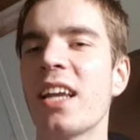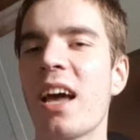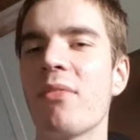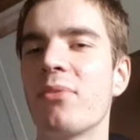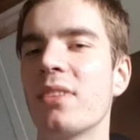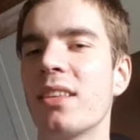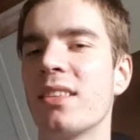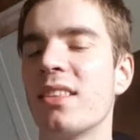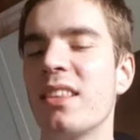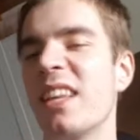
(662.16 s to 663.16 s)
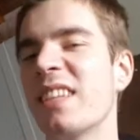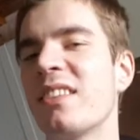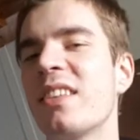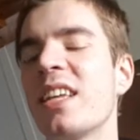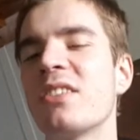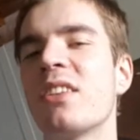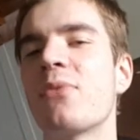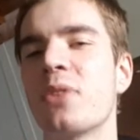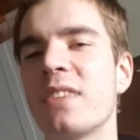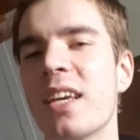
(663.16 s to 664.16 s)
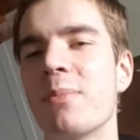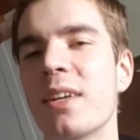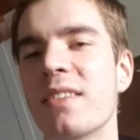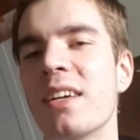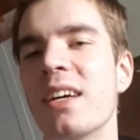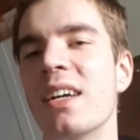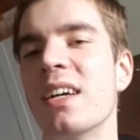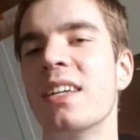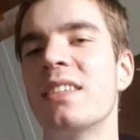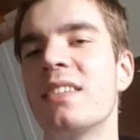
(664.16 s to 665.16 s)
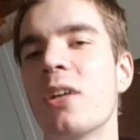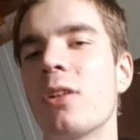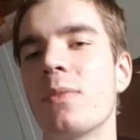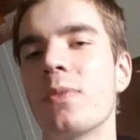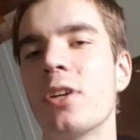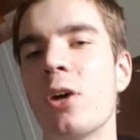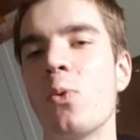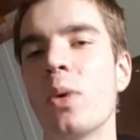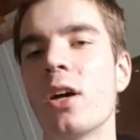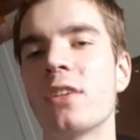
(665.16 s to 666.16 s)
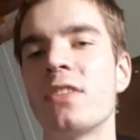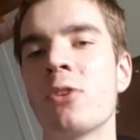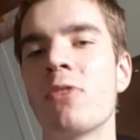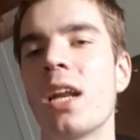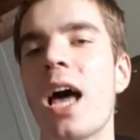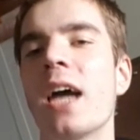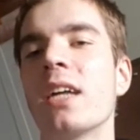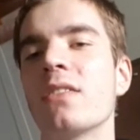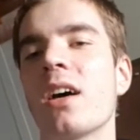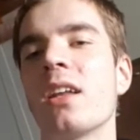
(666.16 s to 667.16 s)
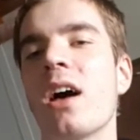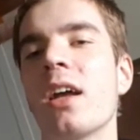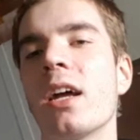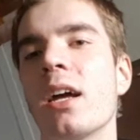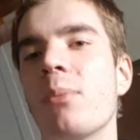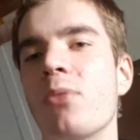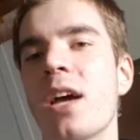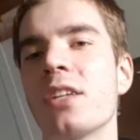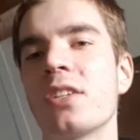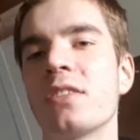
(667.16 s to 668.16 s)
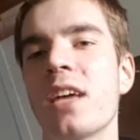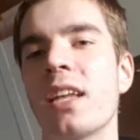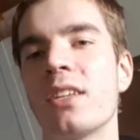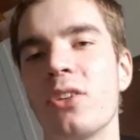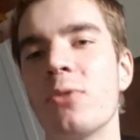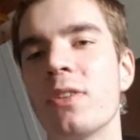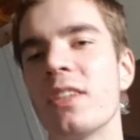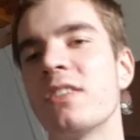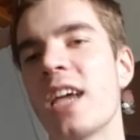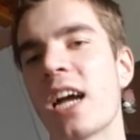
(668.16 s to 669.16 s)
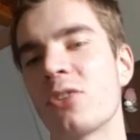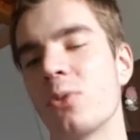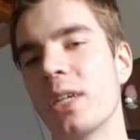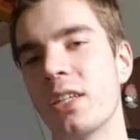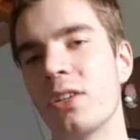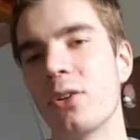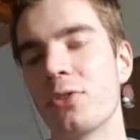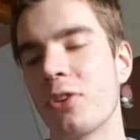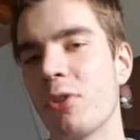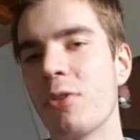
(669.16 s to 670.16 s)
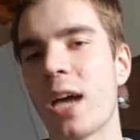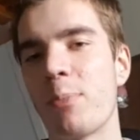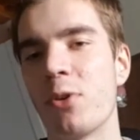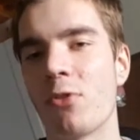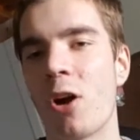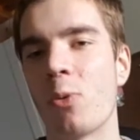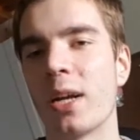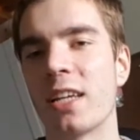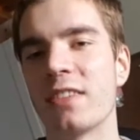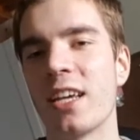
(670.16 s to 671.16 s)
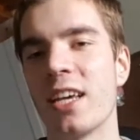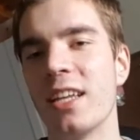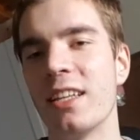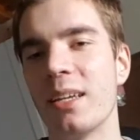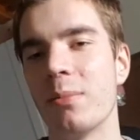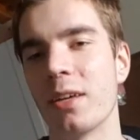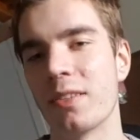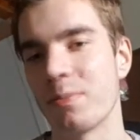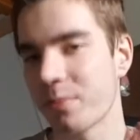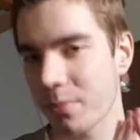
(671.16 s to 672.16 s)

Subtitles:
of have, it's a different thing, but still, you know, we are still reliant on other branches, and Unity is the actual Indy guild. So don't get me wrong when I say Indy, but